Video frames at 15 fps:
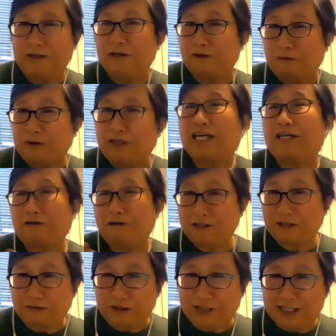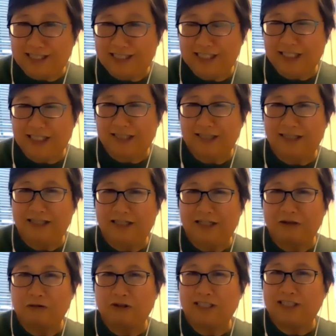We can all agree there's gender
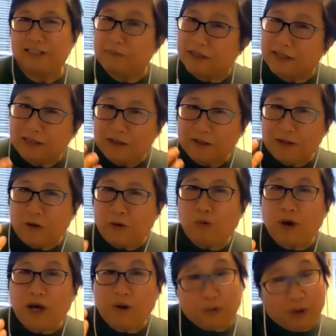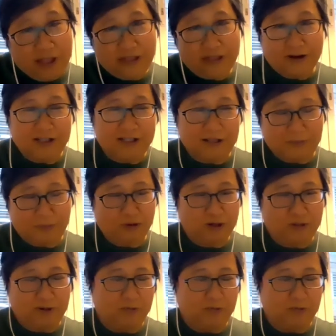inequality, but where we thought the problem